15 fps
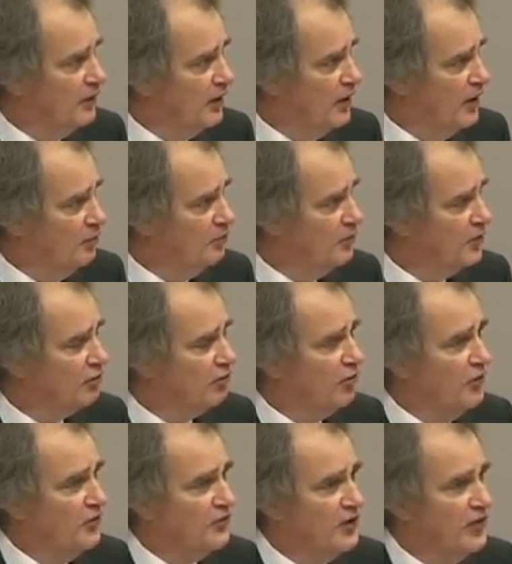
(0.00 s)
Um,
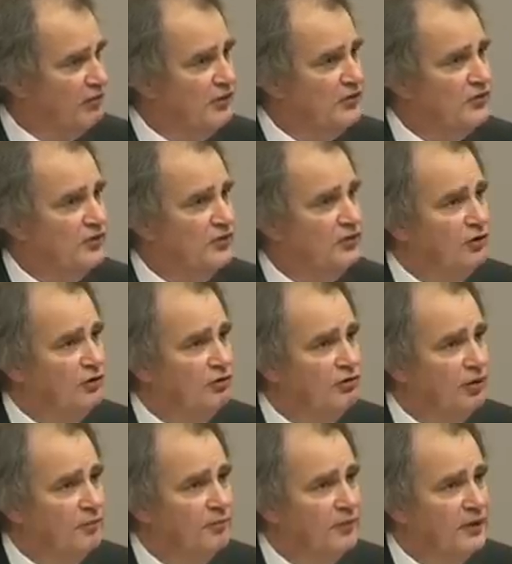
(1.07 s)
across their
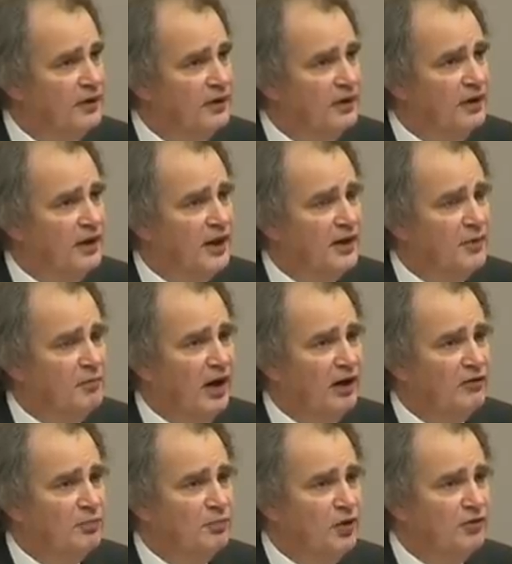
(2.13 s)
institution at a
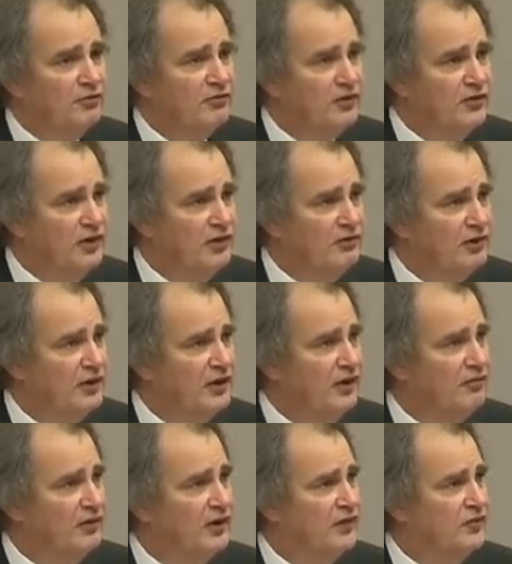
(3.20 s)
much more strategic
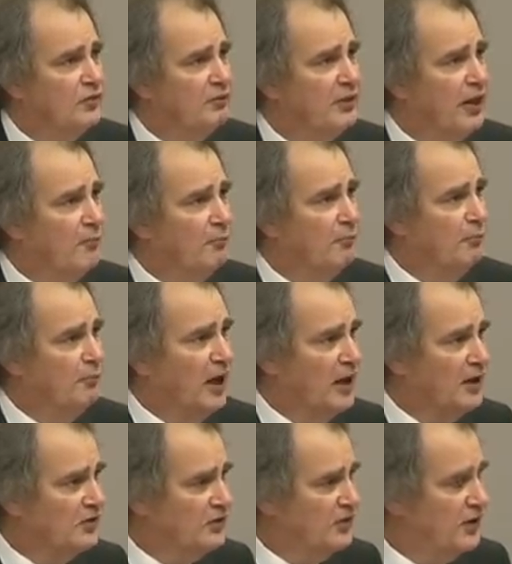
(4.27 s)
level. It's about
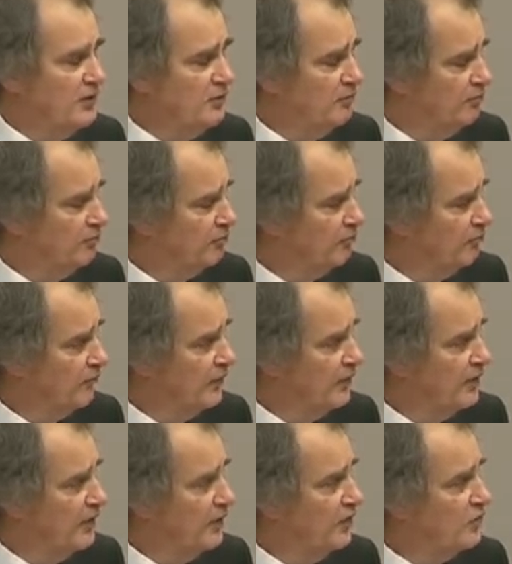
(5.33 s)
marketing,
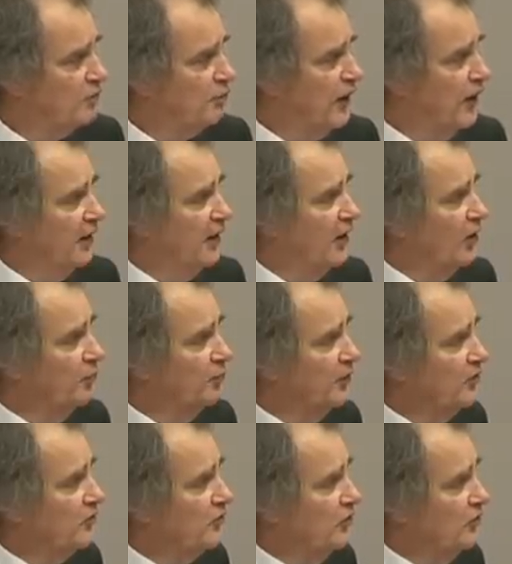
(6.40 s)
it's about
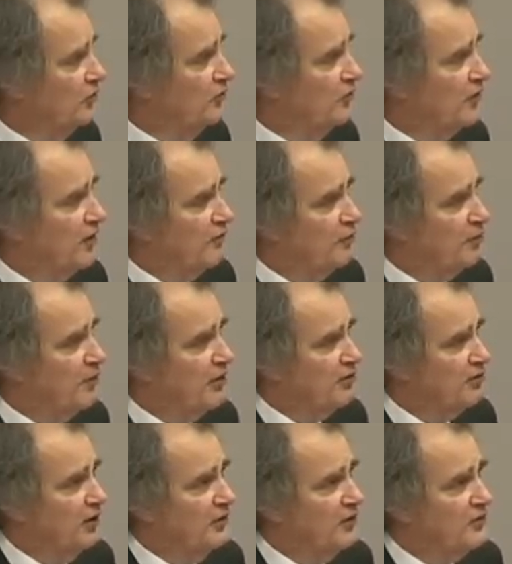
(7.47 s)
helping students have a
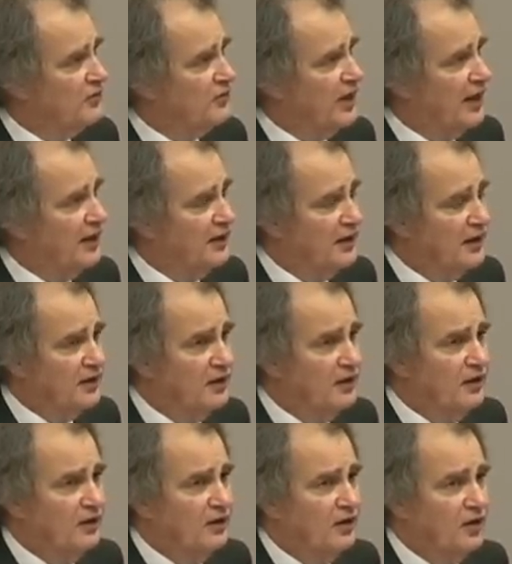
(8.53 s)
better understanding
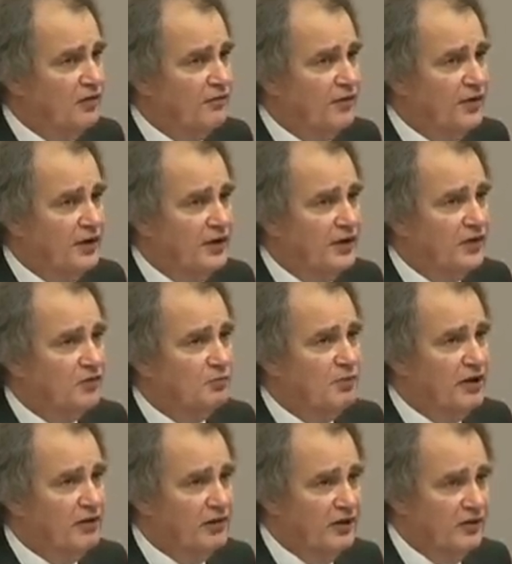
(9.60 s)
of the
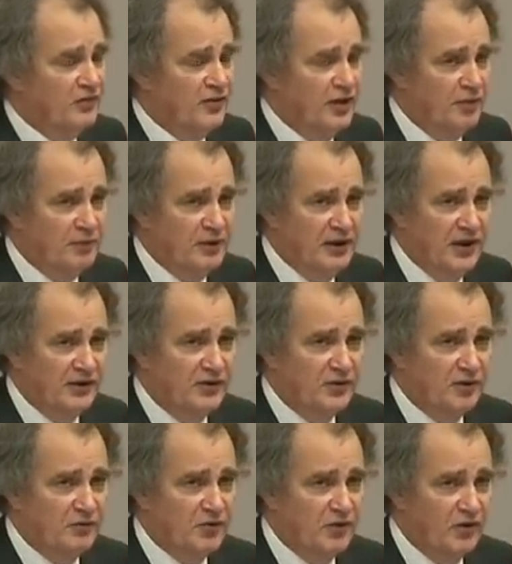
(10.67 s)
experience they'd be
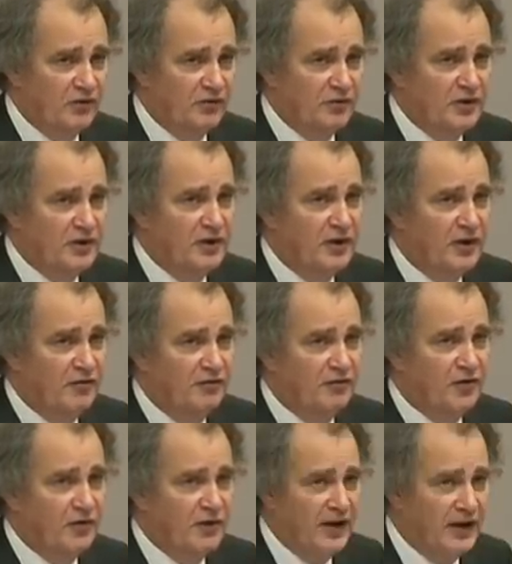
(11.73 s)
letting themselves in
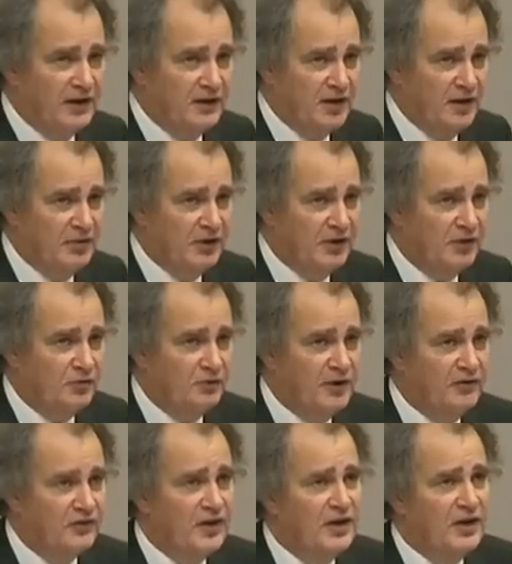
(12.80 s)
for, the academic
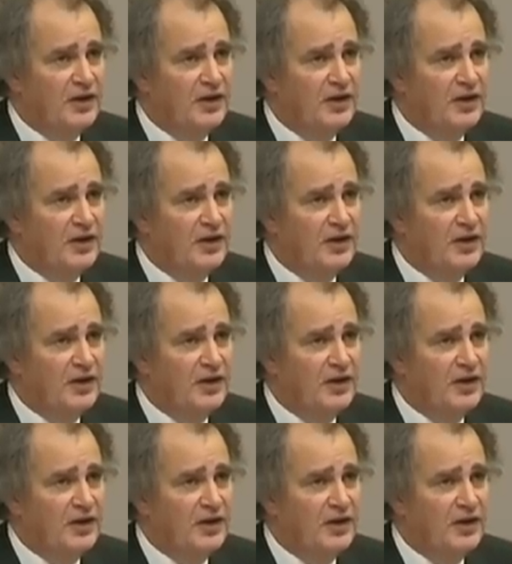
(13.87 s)
experience.